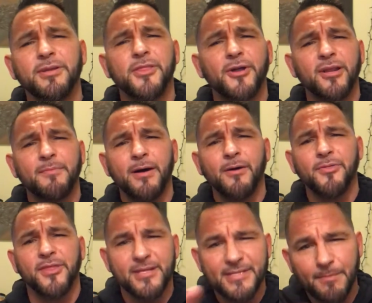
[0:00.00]
thought about
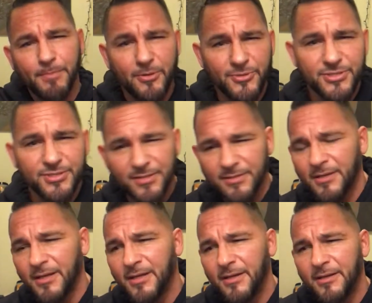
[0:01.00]
things I post
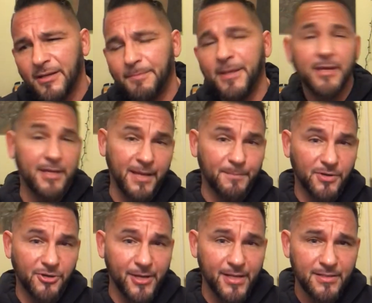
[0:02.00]
and being a
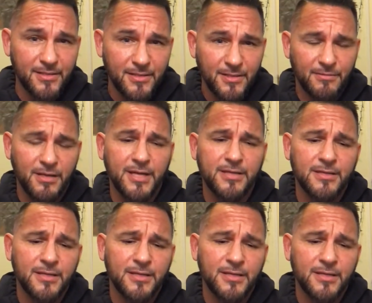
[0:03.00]
hypocrite, right?